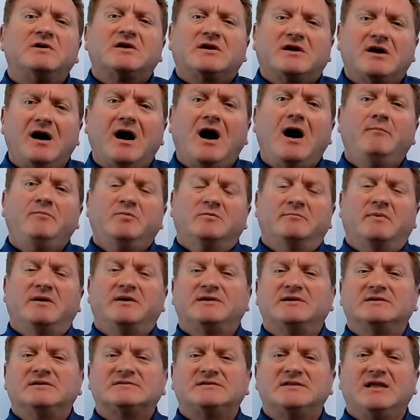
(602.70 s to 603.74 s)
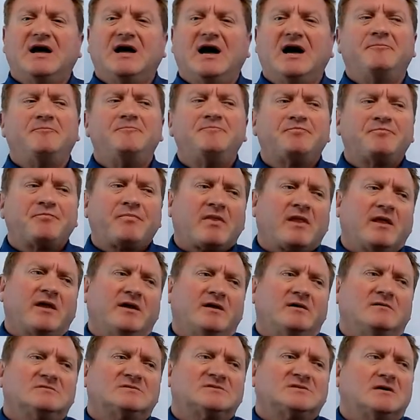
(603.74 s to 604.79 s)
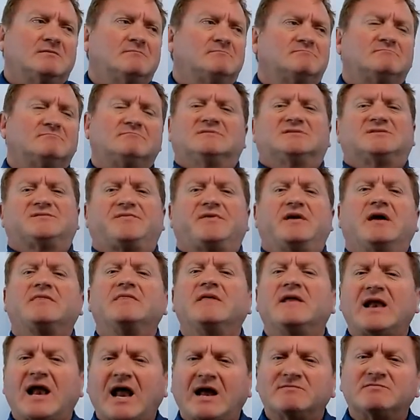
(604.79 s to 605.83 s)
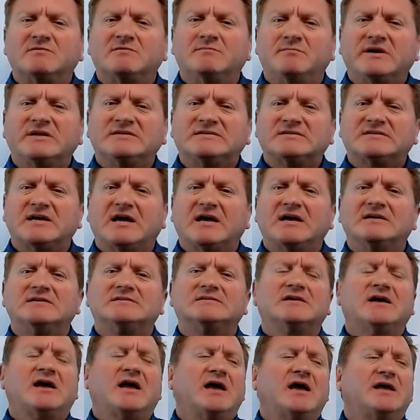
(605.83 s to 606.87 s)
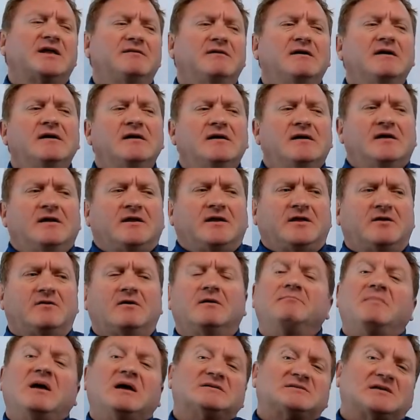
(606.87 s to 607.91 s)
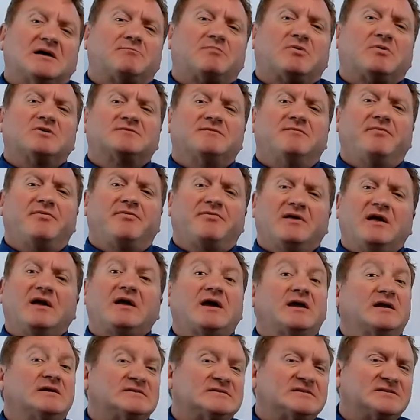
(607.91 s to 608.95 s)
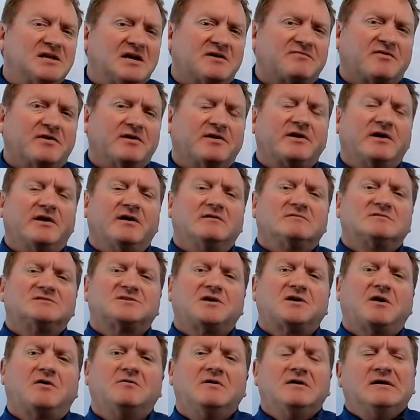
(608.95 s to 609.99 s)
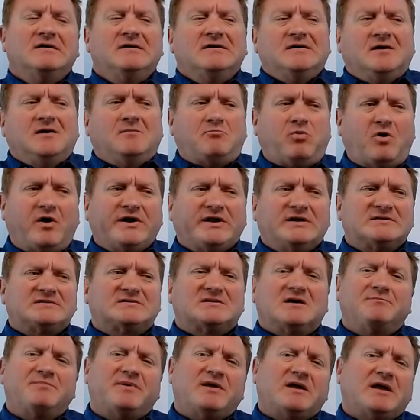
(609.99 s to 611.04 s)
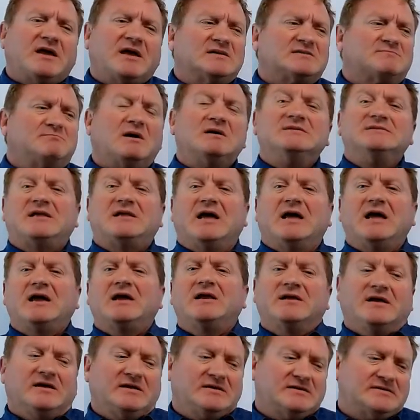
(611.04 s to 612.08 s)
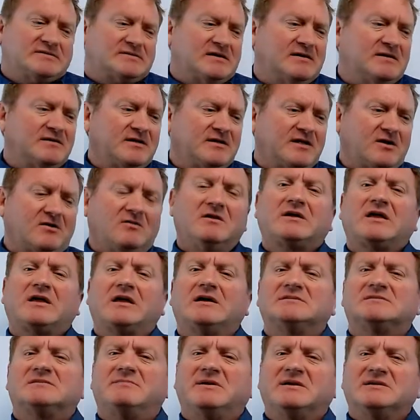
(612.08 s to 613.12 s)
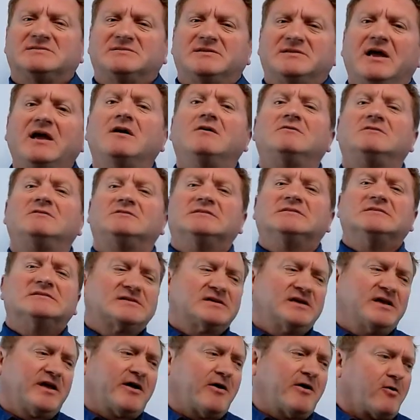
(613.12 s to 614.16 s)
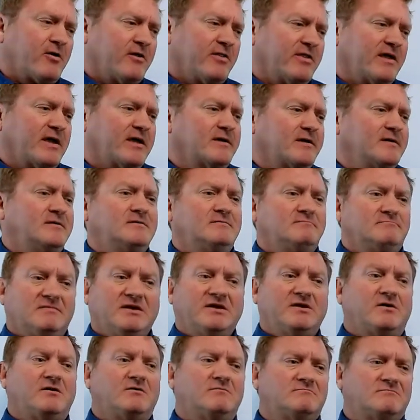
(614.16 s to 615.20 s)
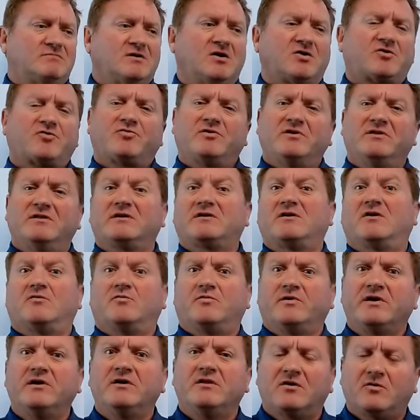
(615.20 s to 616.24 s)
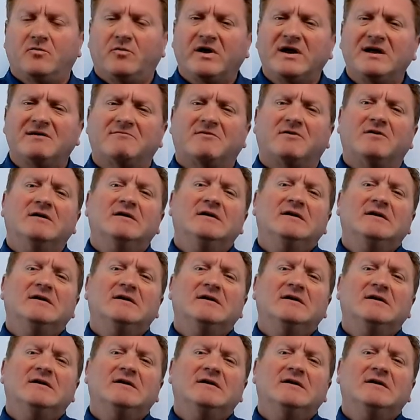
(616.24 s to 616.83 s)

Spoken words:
compliment. It's not, you know, some thing that everybody says and, you know, it makes that person think and it's different, you know. So point is, something as mundane as, you know, looking at somebody's nails and seeing are they, you know, acrylic or real or whatever,